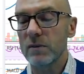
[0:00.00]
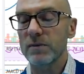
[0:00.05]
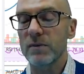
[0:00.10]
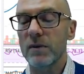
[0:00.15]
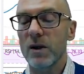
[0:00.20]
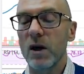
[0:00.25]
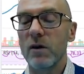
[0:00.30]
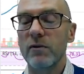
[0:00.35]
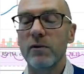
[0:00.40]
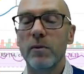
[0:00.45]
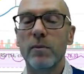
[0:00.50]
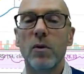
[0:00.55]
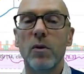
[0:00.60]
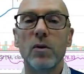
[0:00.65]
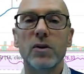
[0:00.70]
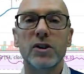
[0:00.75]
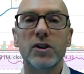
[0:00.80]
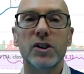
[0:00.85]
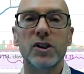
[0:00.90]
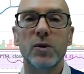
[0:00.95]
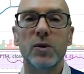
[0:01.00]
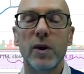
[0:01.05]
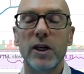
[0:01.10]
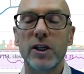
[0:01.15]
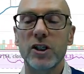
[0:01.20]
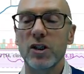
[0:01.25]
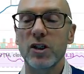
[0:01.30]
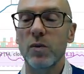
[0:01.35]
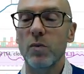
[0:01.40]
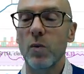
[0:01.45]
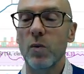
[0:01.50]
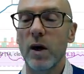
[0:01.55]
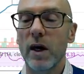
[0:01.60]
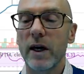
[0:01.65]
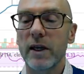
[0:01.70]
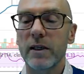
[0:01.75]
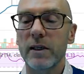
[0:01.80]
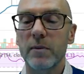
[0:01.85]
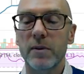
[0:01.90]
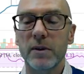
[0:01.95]
overbought situation
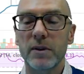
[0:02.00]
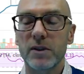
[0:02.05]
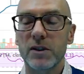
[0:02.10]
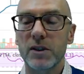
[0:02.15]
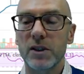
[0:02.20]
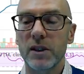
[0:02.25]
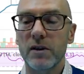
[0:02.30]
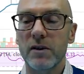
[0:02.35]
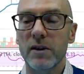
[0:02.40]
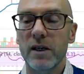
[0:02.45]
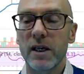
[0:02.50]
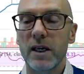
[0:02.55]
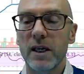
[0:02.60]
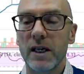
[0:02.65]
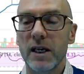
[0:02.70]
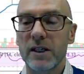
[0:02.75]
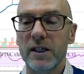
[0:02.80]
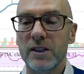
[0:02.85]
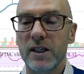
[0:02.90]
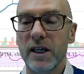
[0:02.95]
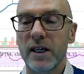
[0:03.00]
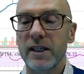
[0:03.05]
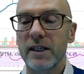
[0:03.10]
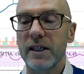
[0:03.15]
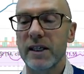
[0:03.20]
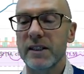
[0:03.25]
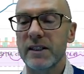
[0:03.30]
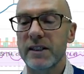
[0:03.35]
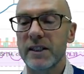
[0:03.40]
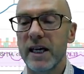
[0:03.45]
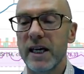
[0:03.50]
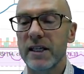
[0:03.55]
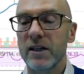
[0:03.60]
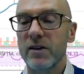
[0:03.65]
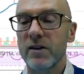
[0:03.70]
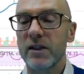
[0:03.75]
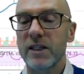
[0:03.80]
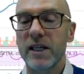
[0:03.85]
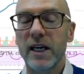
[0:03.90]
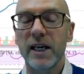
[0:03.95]
unwind, but as I said on
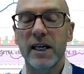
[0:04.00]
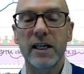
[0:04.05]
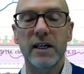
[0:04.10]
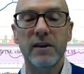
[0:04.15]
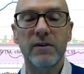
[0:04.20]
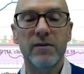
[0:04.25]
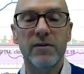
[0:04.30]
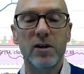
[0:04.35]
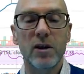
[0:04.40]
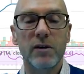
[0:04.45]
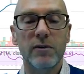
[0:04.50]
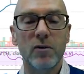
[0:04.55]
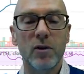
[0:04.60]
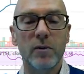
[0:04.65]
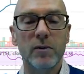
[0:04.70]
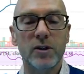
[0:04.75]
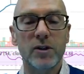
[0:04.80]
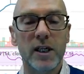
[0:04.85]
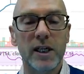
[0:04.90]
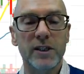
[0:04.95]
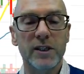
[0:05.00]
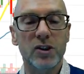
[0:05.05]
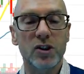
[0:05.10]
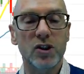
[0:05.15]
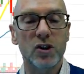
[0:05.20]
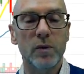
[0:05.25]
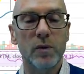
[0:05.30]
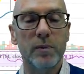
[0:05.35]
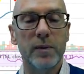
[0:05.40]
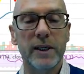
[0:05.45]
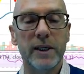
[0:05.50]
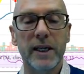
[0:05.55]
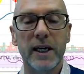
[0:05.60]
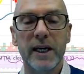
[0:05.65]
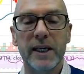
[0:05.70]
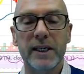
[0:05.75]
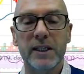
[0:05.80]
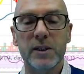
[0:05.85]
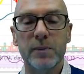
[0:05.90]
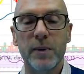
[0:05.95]
the daily, further upside should be
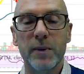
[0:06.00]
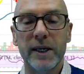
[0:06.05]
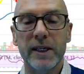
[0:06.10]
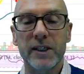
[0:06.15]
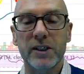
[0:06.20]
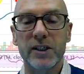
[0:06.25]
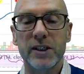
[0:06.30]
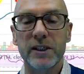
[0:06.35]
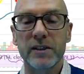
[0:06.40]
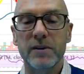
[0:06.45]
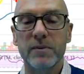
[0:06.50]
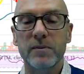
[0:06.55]
expected.